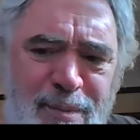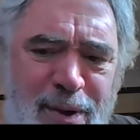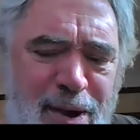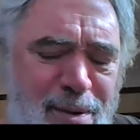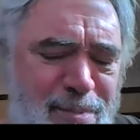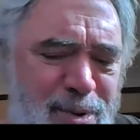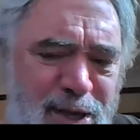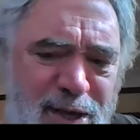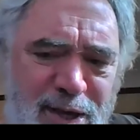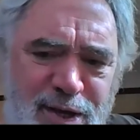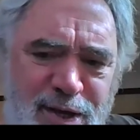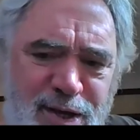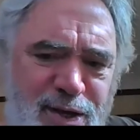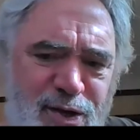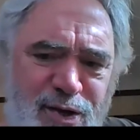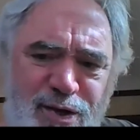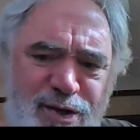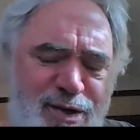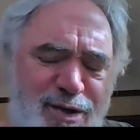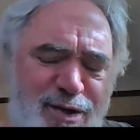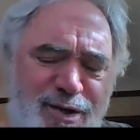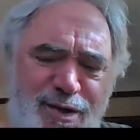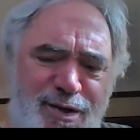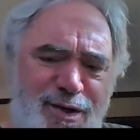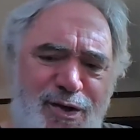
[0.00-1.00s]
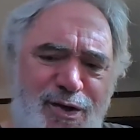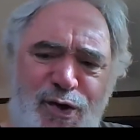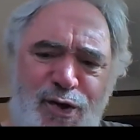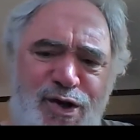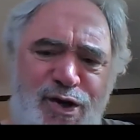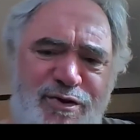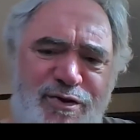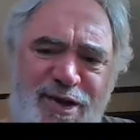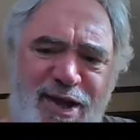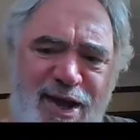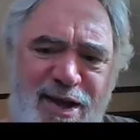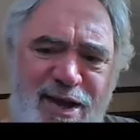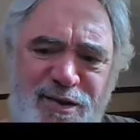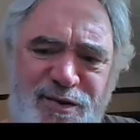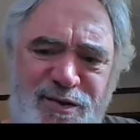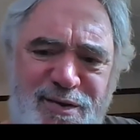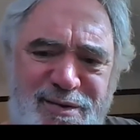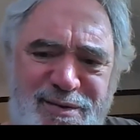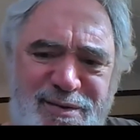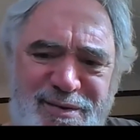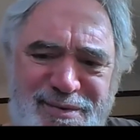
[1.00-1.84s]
maybe you, just can't